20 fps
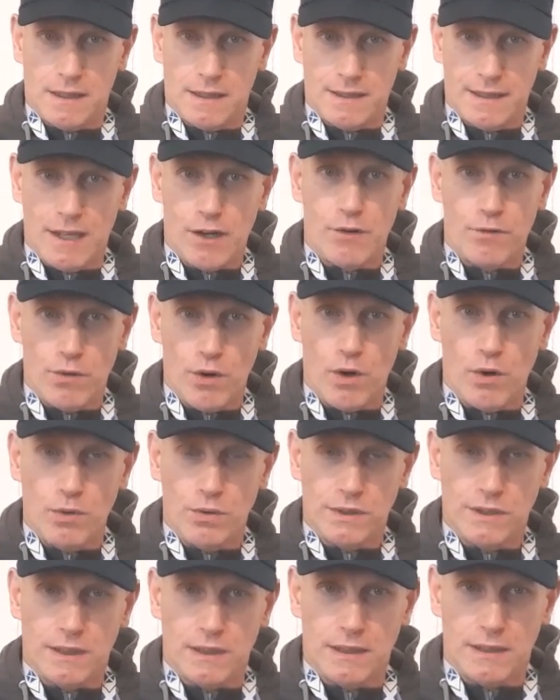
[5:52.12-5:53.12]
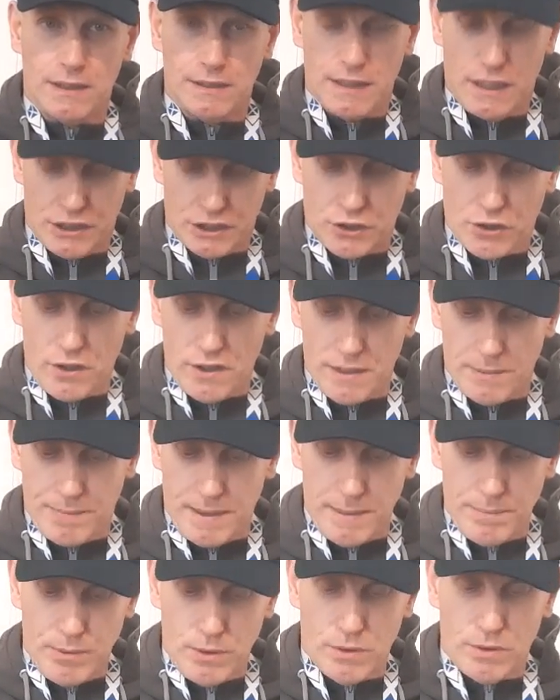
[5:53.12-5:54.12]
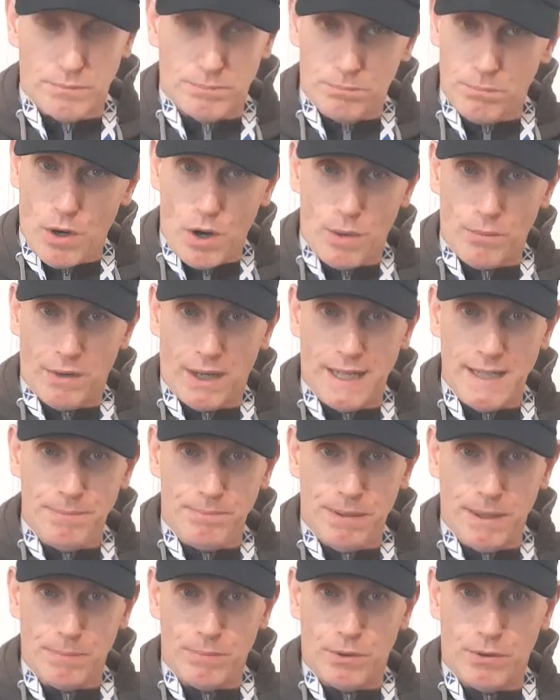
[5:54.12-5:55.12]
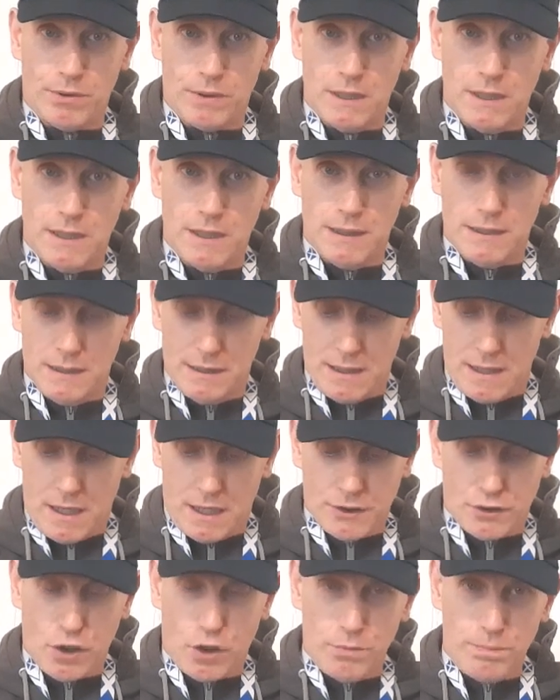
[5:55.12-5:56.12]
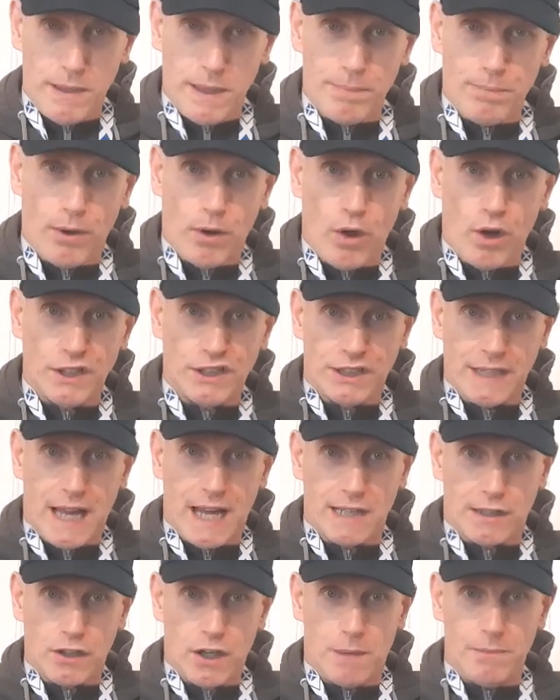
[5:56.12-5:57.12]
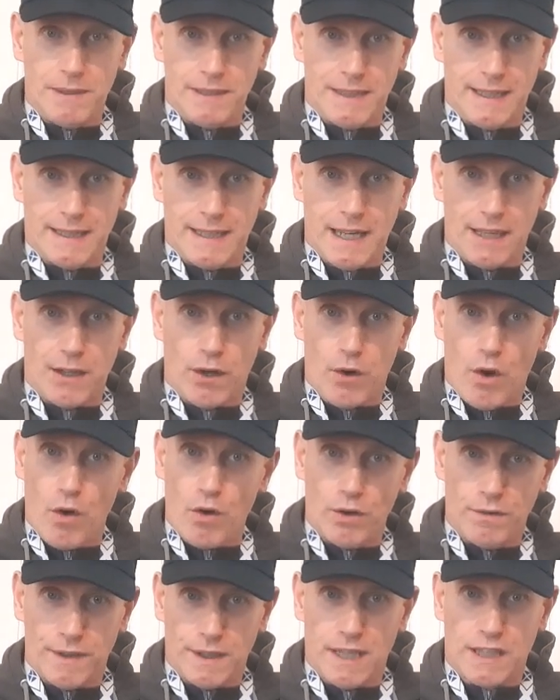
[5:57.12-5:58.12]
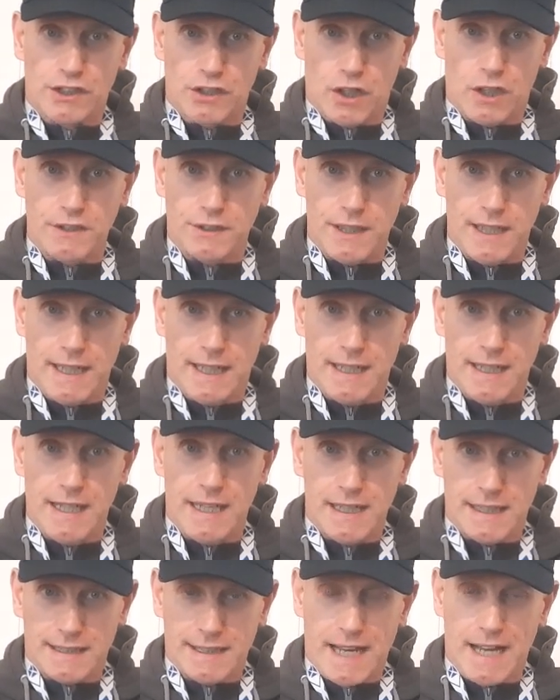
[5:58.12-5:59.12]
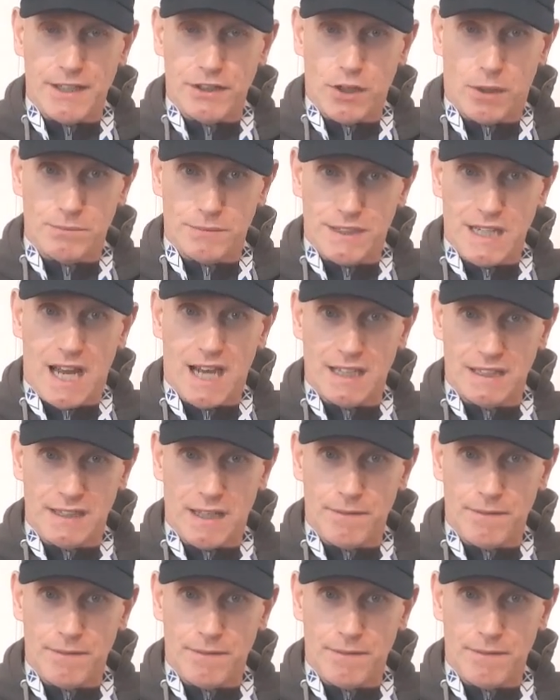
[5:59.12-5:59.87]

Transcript: their rules to screw the people, bottom line people, until people all start coming together all over this country, stand up and challenge